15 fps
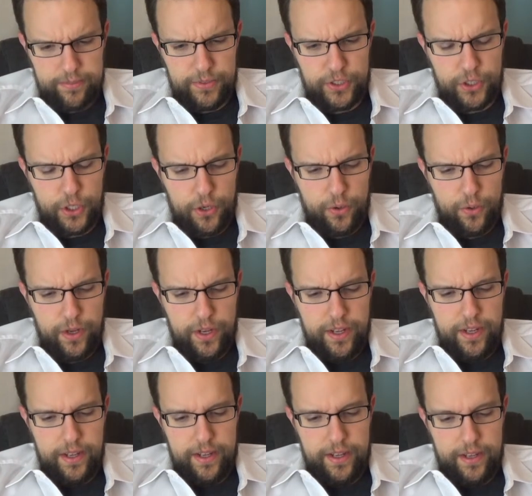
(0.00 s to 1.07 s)
So
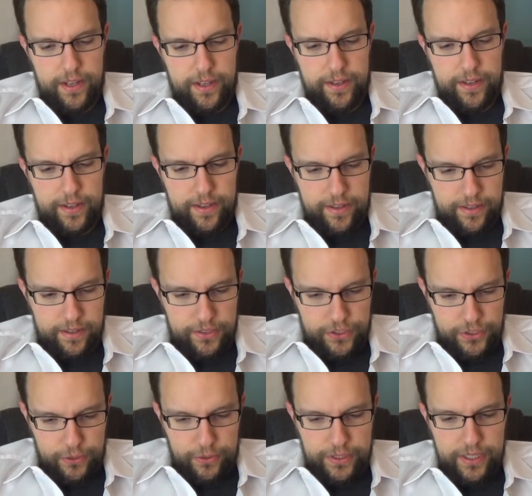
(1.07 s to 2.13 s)

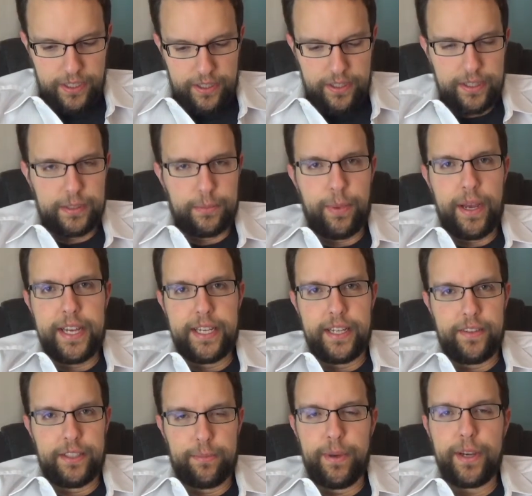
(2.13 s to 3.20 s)
Sousa is
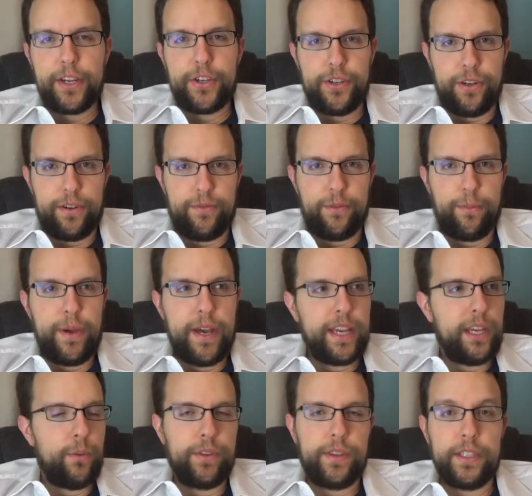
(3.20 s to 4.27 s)
painting this picture for
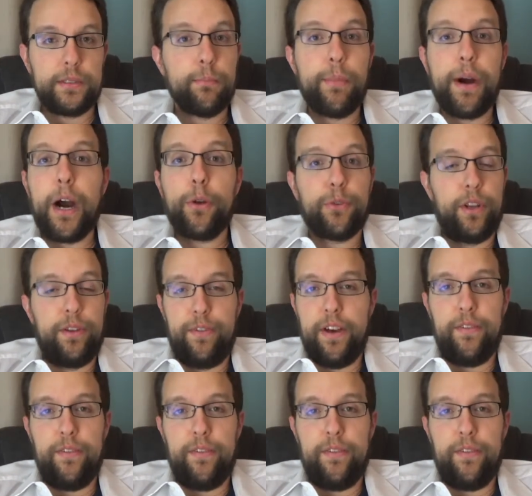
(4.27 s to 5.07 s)
Peggy with this mountain of